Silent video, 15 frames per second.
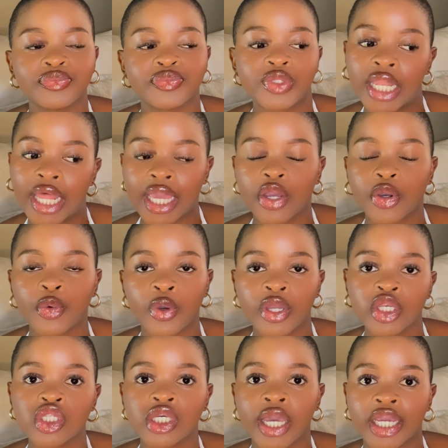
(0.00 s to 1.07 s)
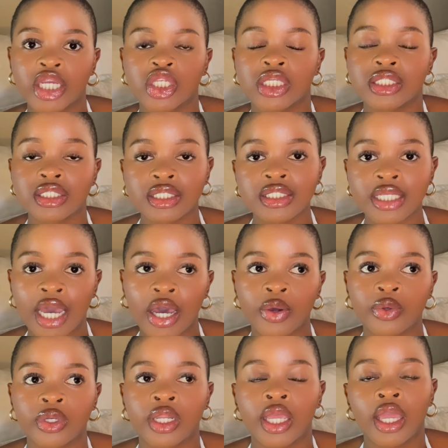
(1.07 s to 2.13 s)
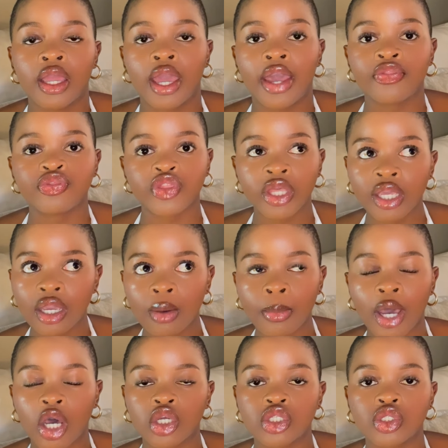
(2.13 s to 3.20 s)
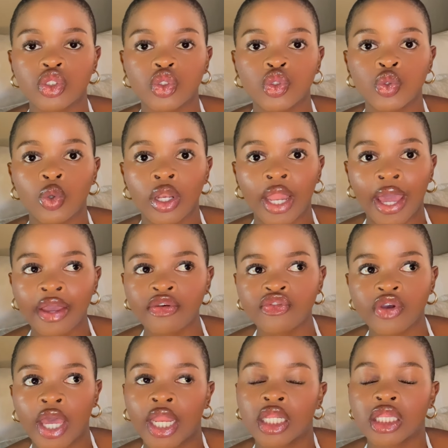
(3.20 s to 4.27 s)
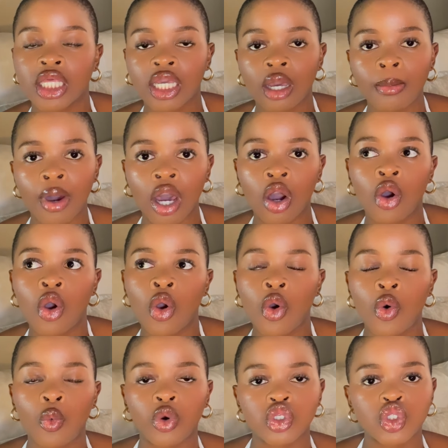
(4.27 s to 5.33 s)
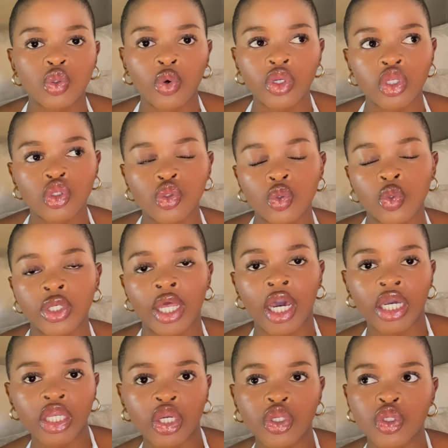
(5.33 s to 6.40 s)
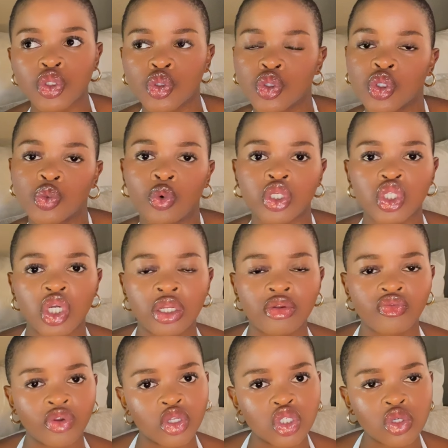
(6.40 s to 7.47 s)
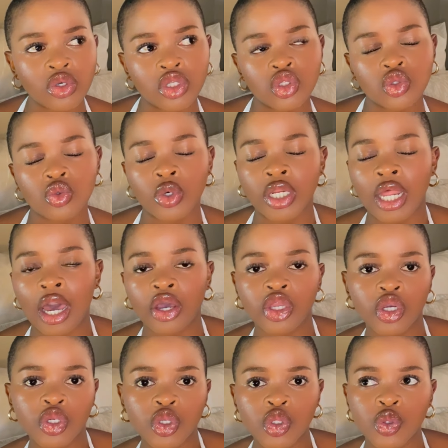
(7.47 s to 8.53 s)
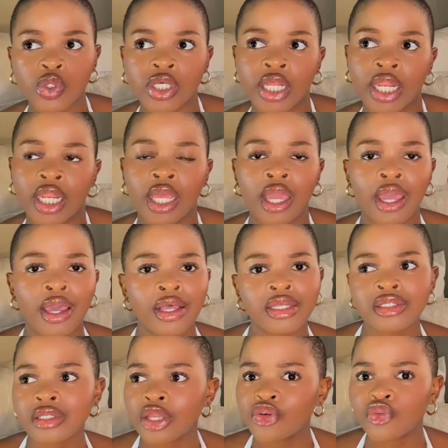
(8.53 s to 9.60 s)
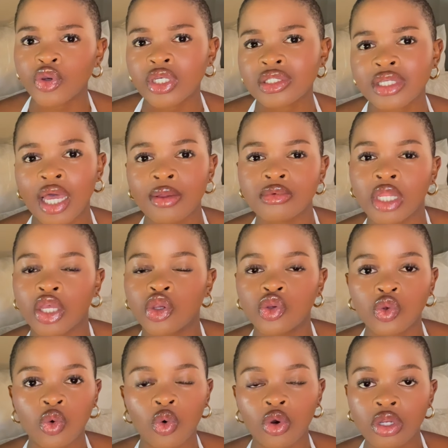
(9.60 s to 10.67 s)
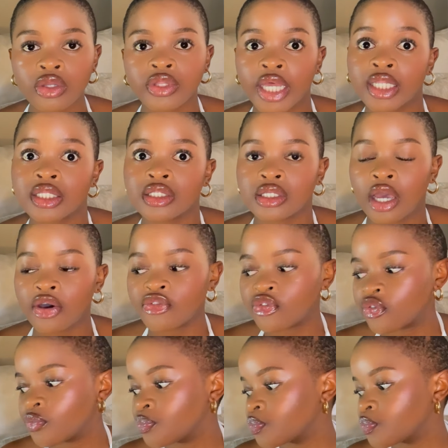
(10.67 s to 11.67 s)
like, when do you actually sit down and think about your life and think about what you want to do and how you're going to do it, what you're going to venture into and how you're going to do it and study for exams, like, you know, all of that stuff.